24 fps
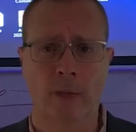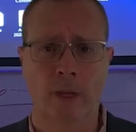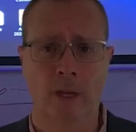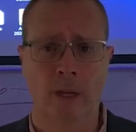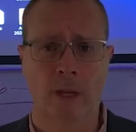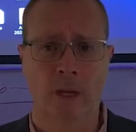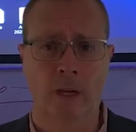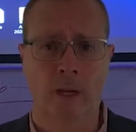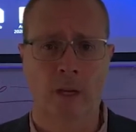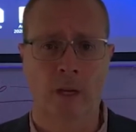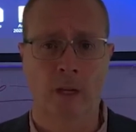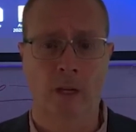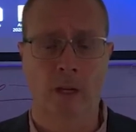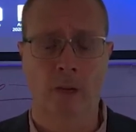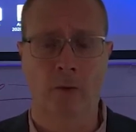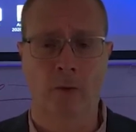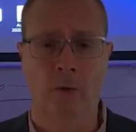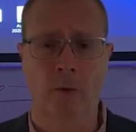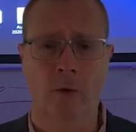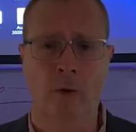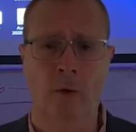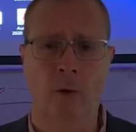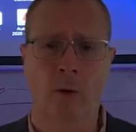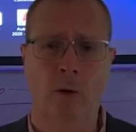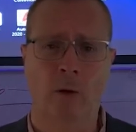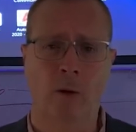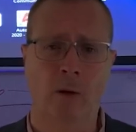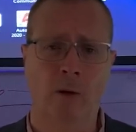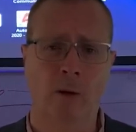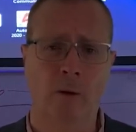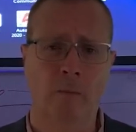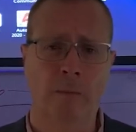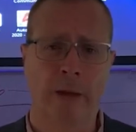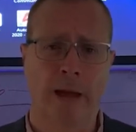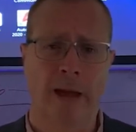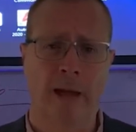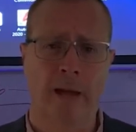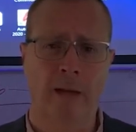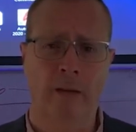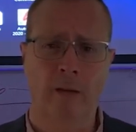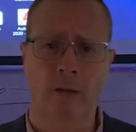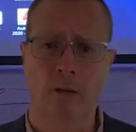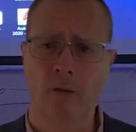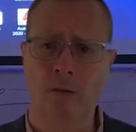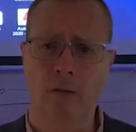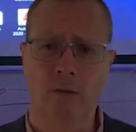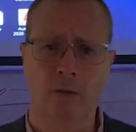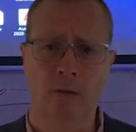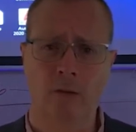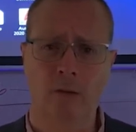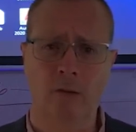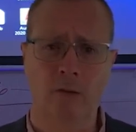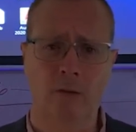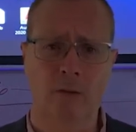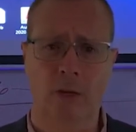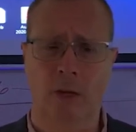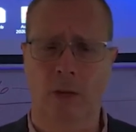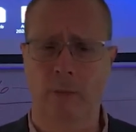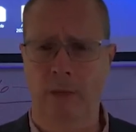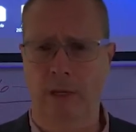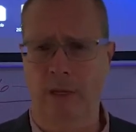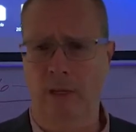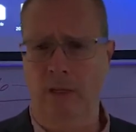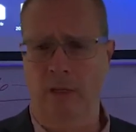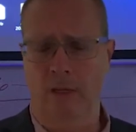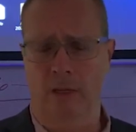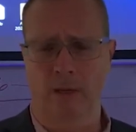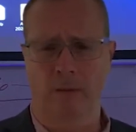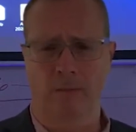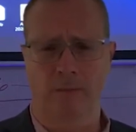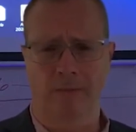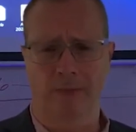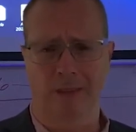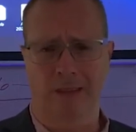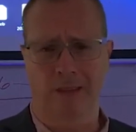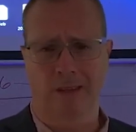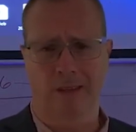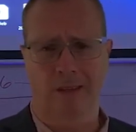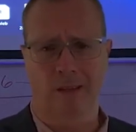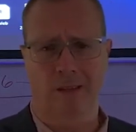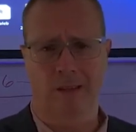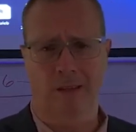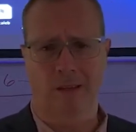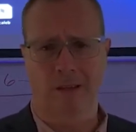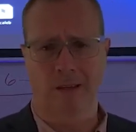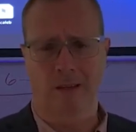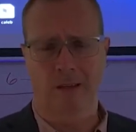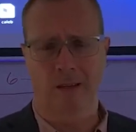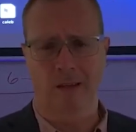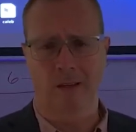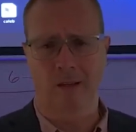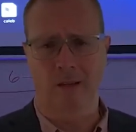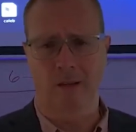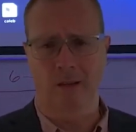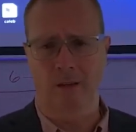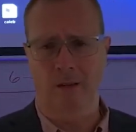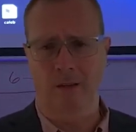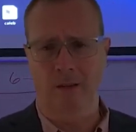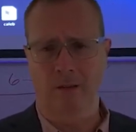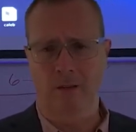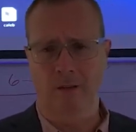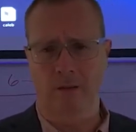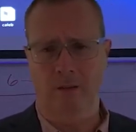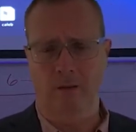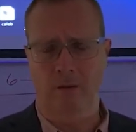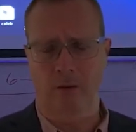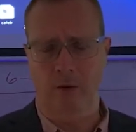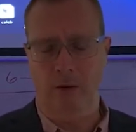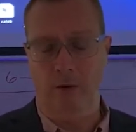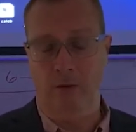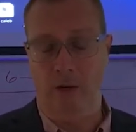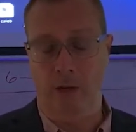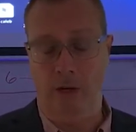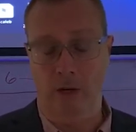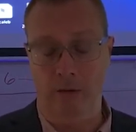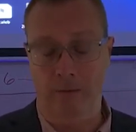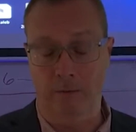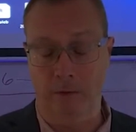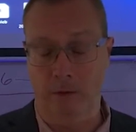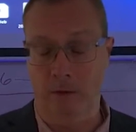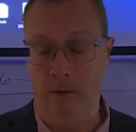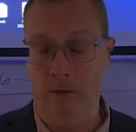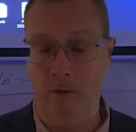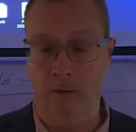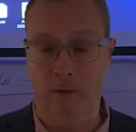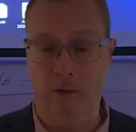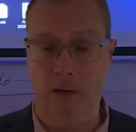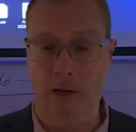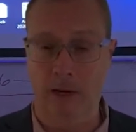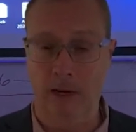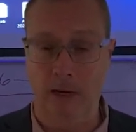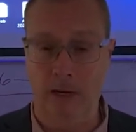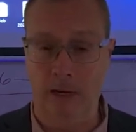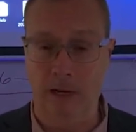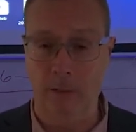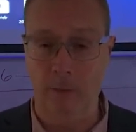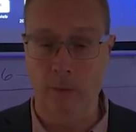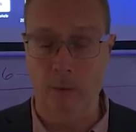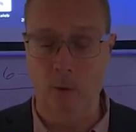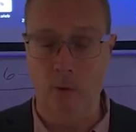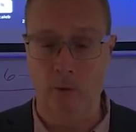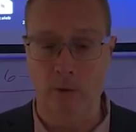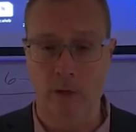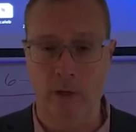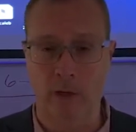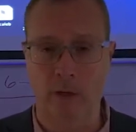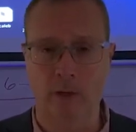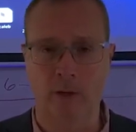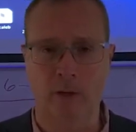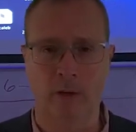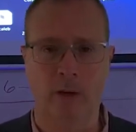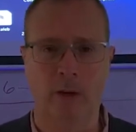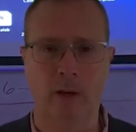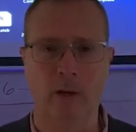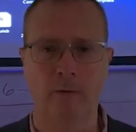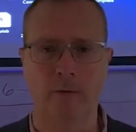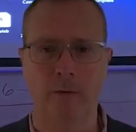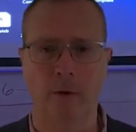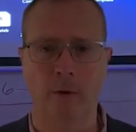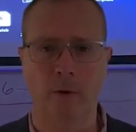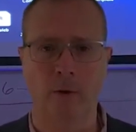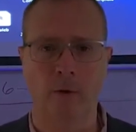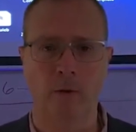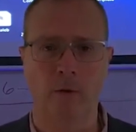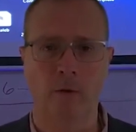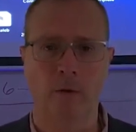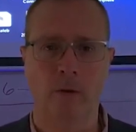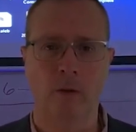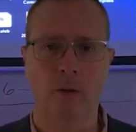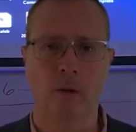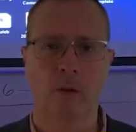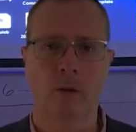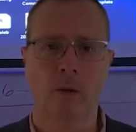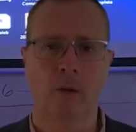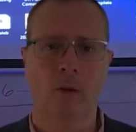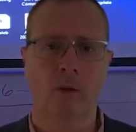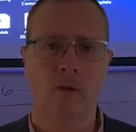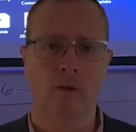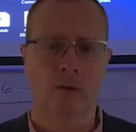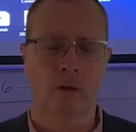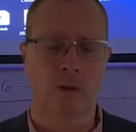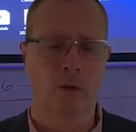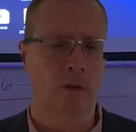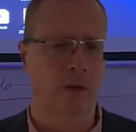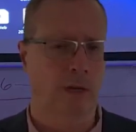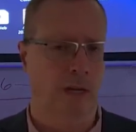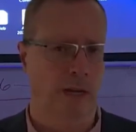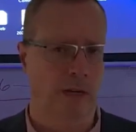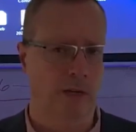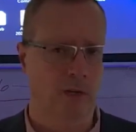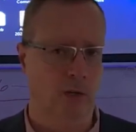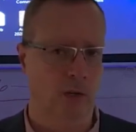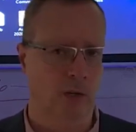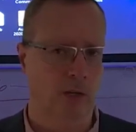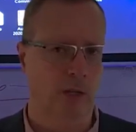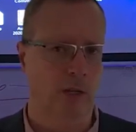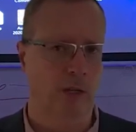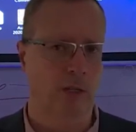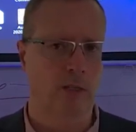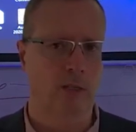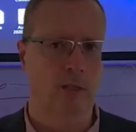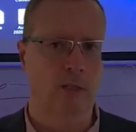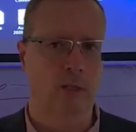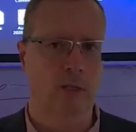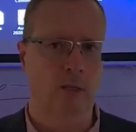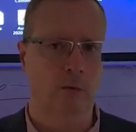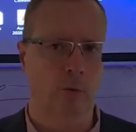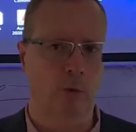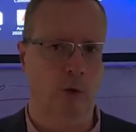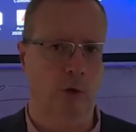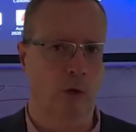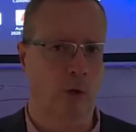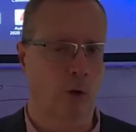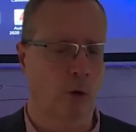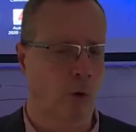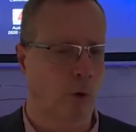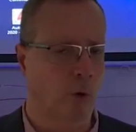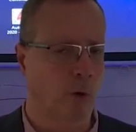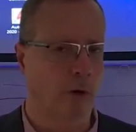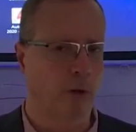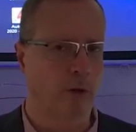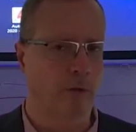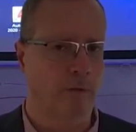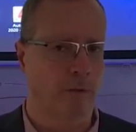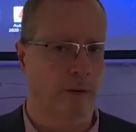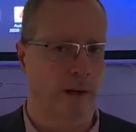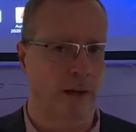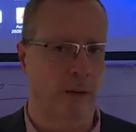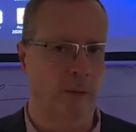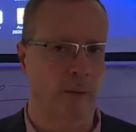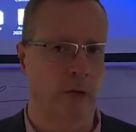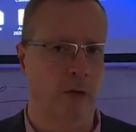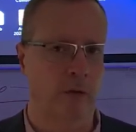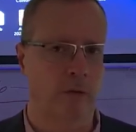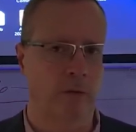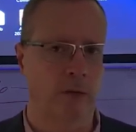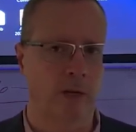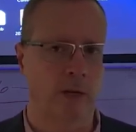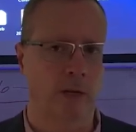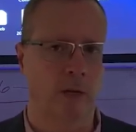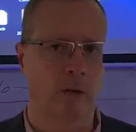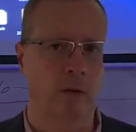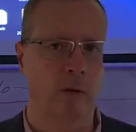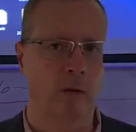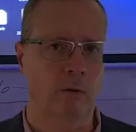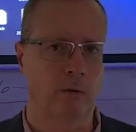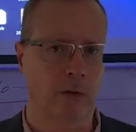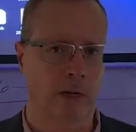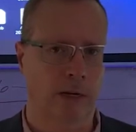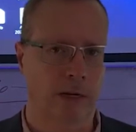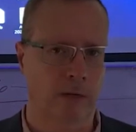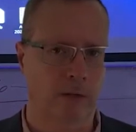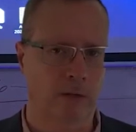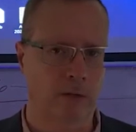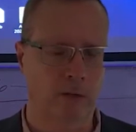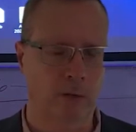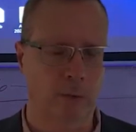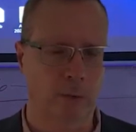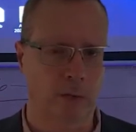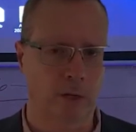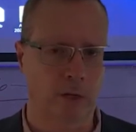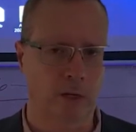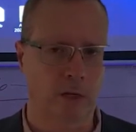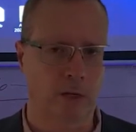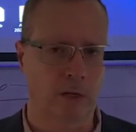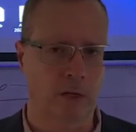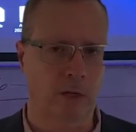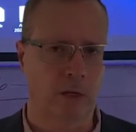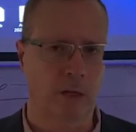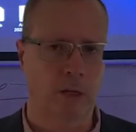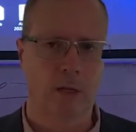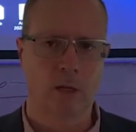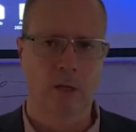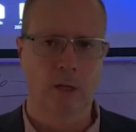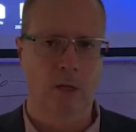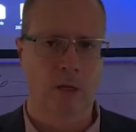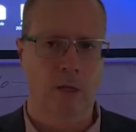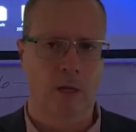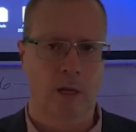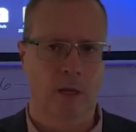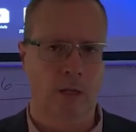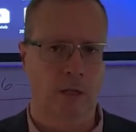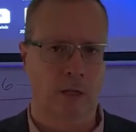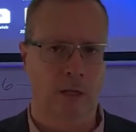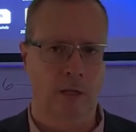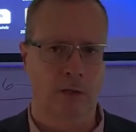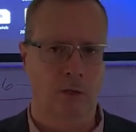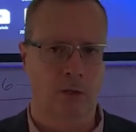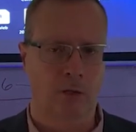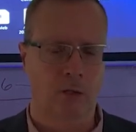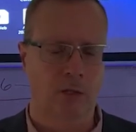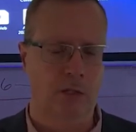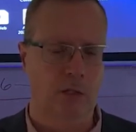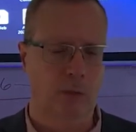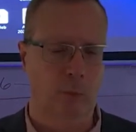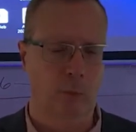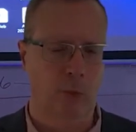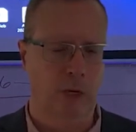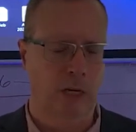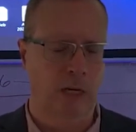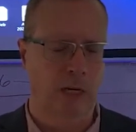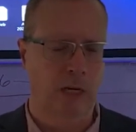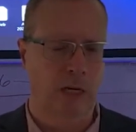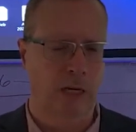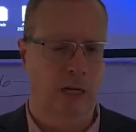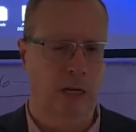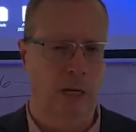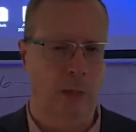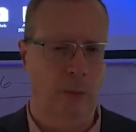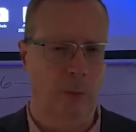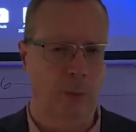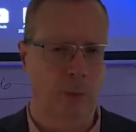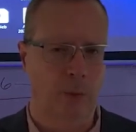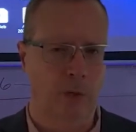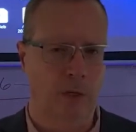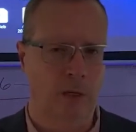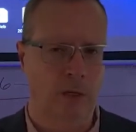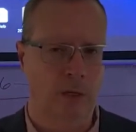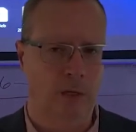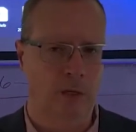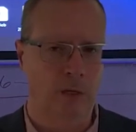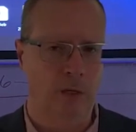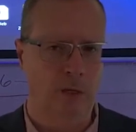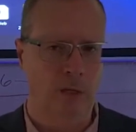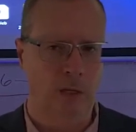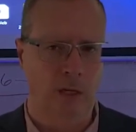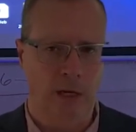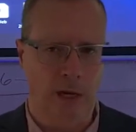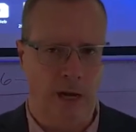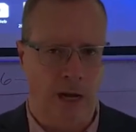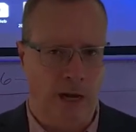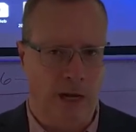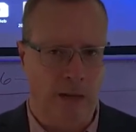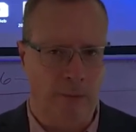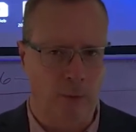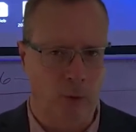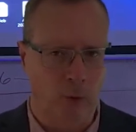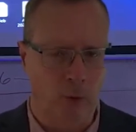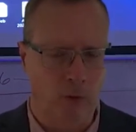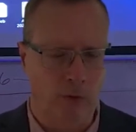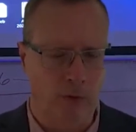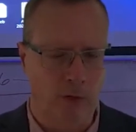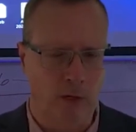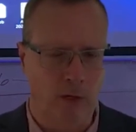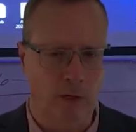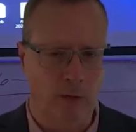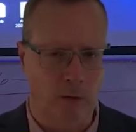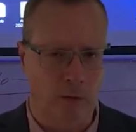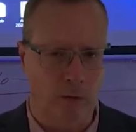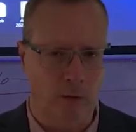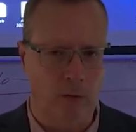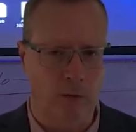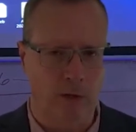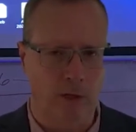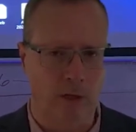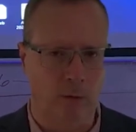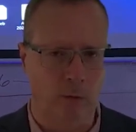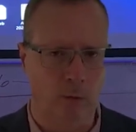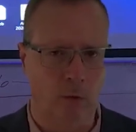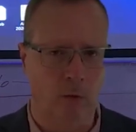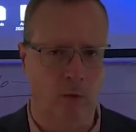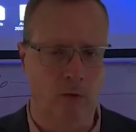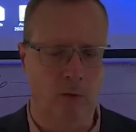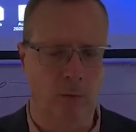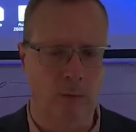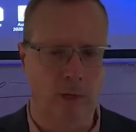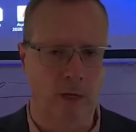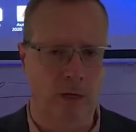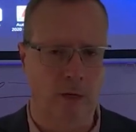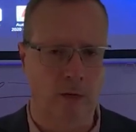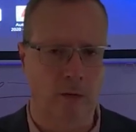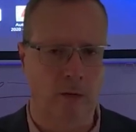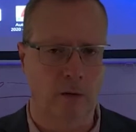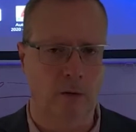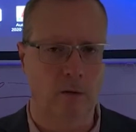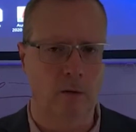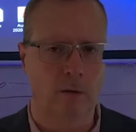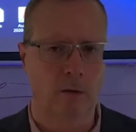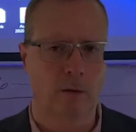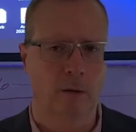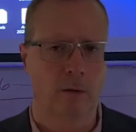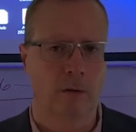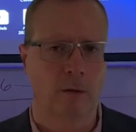If you are Mac users, I mean, you know, if you have an iPhone, you've got iMovie on your iPhone. So you can actually record the 5-minute video in regular speed and then just speed it up in iMovie or in Movie Maker.